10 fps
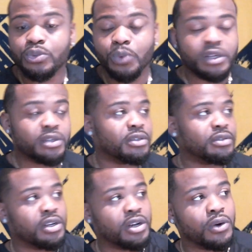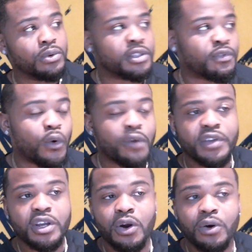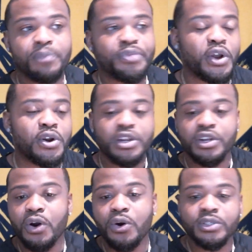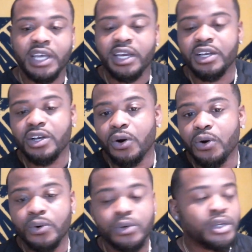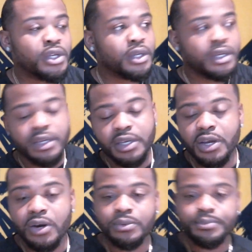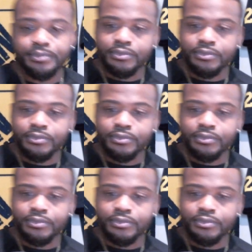With, you know, it's 4th and goal, 3rd and goal, 2nd and goal, you know,